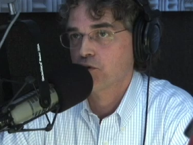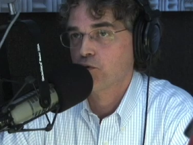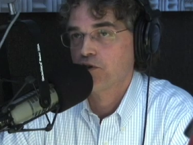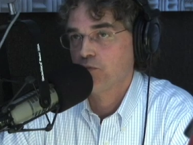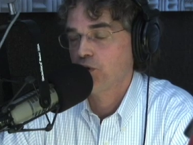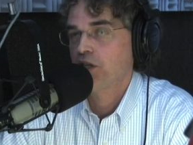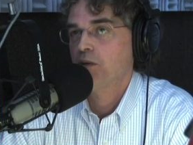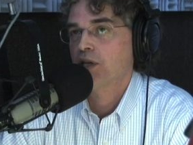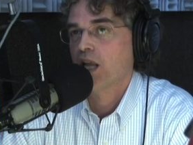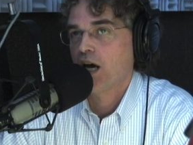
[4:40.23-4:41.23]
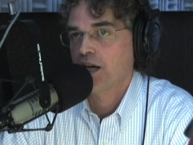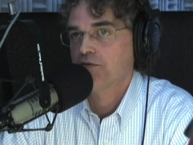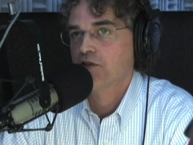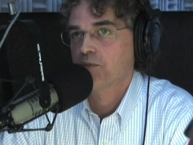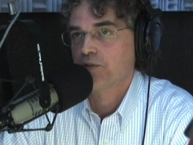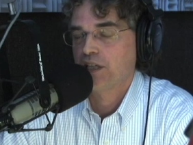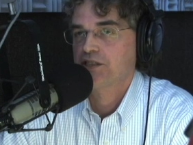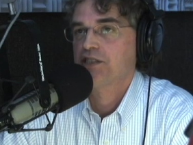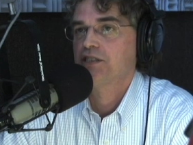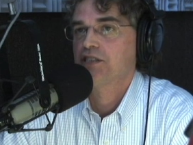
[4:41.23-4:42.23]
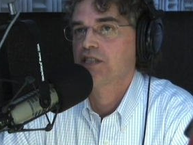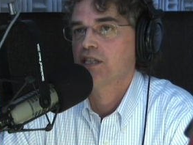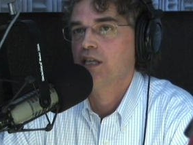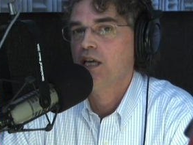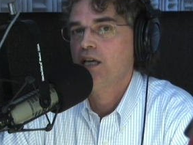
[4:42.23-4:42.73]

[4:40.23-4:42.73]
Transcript: which would have put him in line for the presidency.